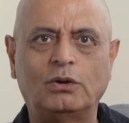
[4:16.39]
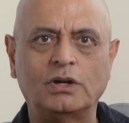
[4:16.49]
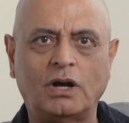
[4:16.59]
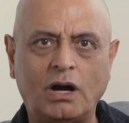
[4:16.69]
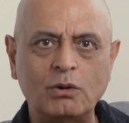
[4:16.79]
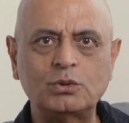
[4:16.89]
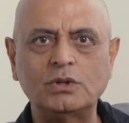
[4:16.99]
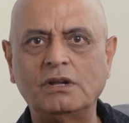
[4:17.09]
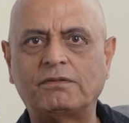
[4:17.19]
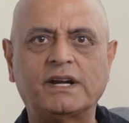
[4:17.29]
on how to
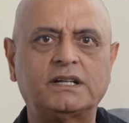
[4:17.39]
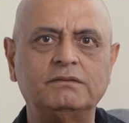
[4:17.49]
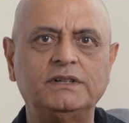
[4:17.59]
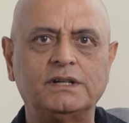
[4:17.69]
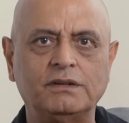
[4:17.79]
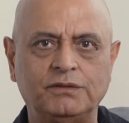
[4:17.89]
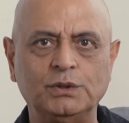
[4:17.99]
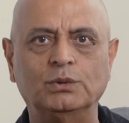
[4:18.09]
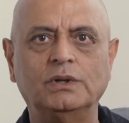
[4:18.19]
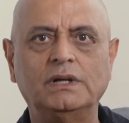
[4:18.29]
effectively
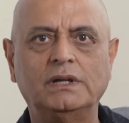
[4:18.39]
review